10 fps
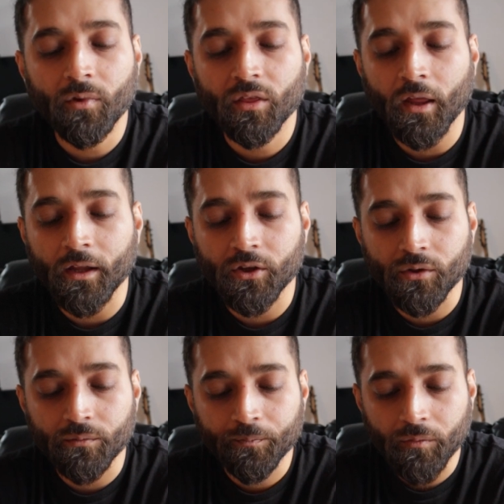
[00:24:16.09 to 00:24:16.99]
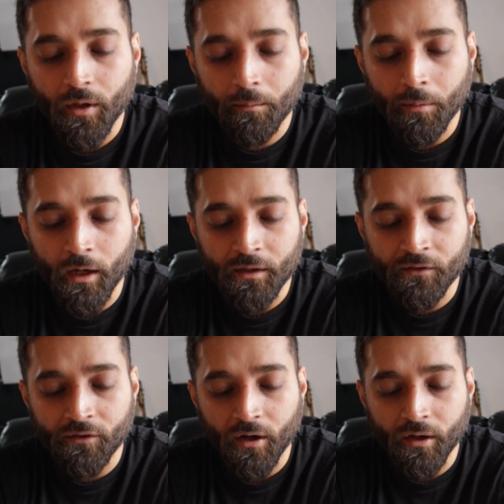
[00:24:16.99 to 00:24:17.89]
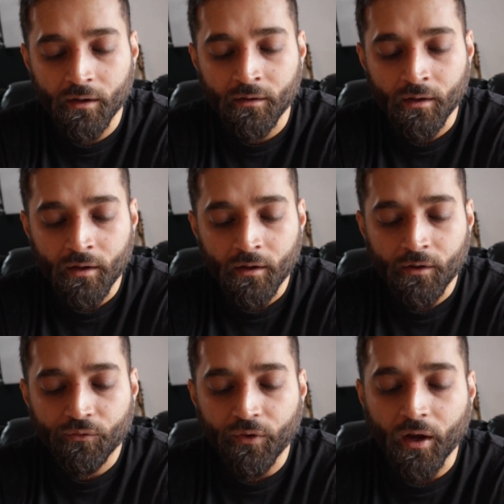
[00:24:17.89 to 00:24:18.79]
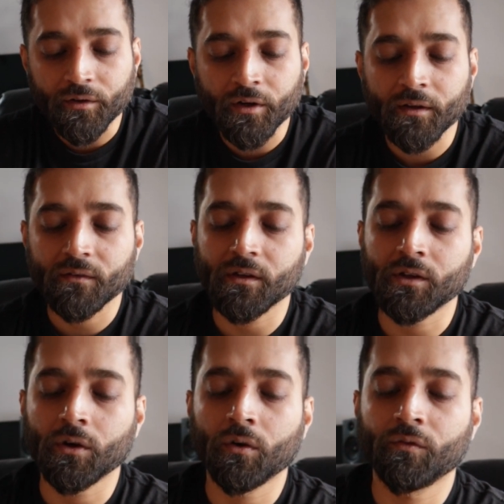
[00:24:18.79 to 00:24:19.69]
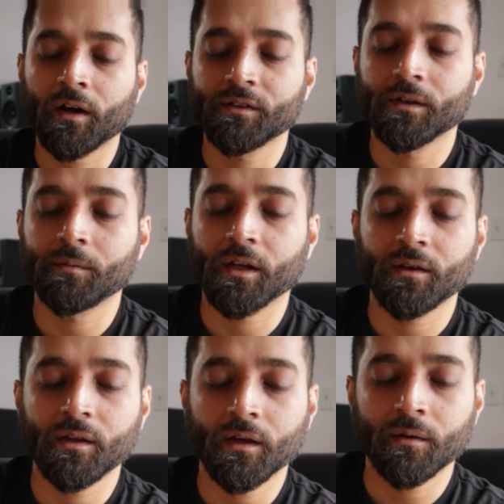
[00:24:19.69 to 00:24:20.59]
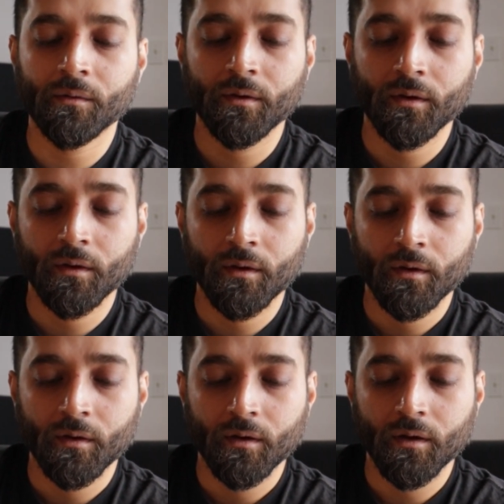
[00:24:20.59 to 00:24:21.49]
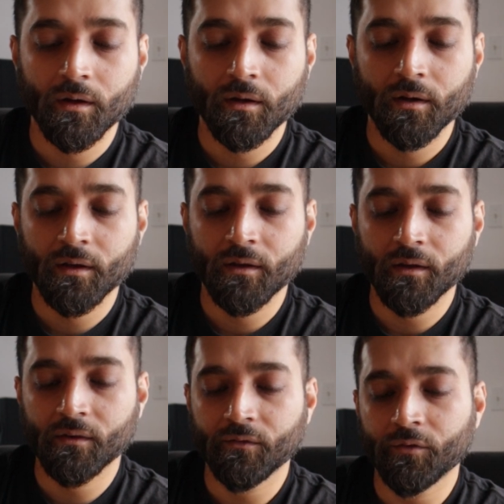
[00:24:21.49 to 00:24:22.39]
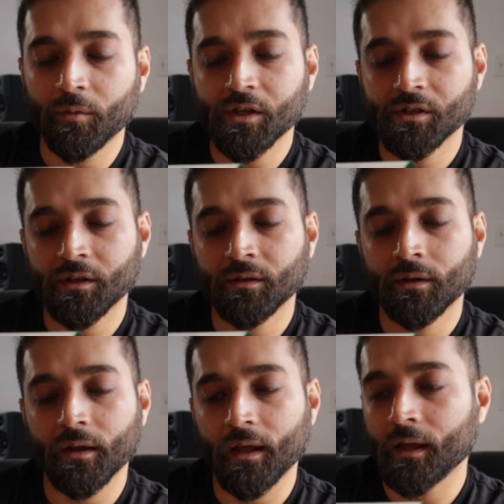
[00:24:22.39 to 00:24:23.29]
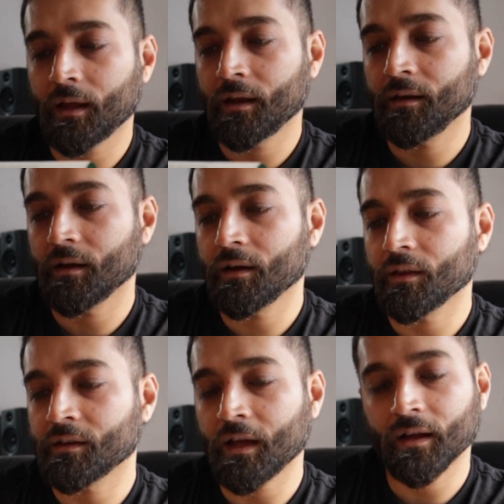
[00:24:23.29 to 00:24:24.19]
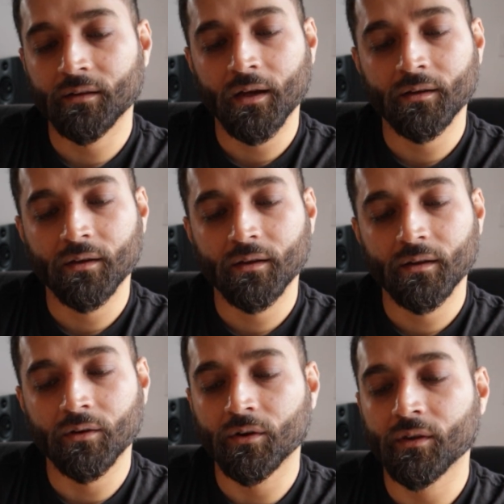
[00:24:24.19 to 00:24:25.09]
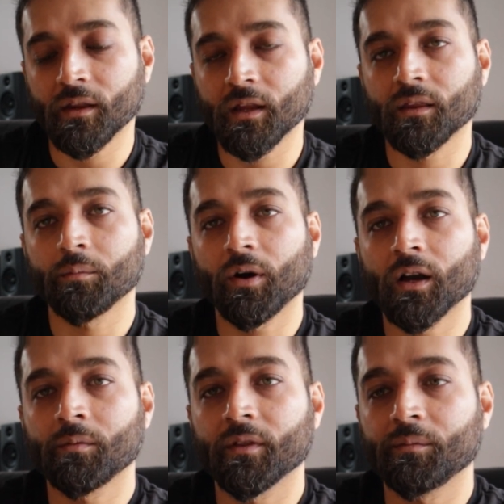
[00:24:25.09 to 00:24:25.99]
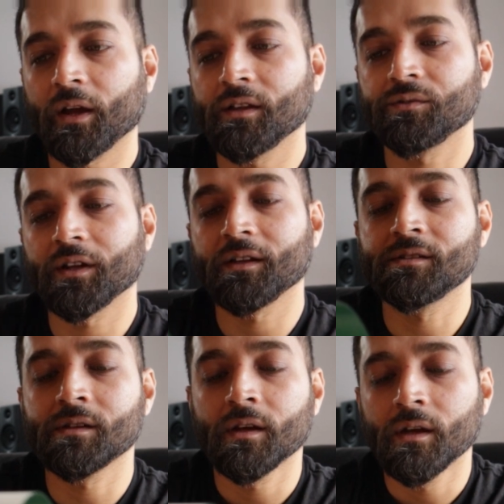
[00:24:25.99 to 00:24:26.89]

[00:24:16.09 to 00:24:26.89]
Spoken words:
Thank you. Bala Sarda, founder and CEO of Vahdam India. It has information, and the tagline, or the bottom of the page reads,